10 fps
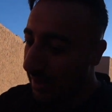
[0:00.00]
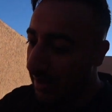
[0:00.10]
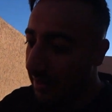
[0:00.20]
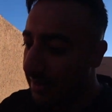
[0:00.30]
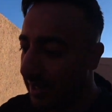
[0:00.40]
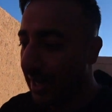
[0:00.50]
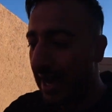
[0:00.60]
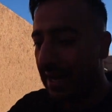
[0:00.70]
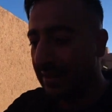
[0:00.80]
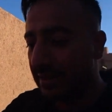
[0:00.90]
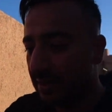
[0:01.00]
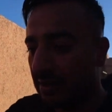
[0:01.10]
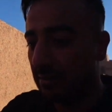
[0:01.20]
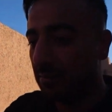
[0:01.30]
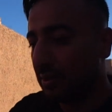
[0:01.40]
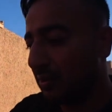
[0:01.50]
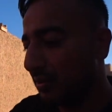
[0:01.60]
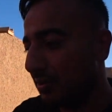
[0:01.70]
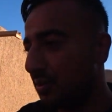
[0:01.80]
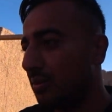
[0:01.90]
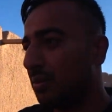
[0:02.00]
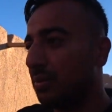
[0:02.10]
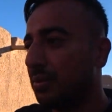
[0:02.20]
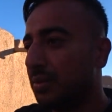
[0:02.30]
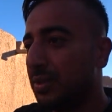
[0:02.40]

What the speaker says: there's an and, but there is no.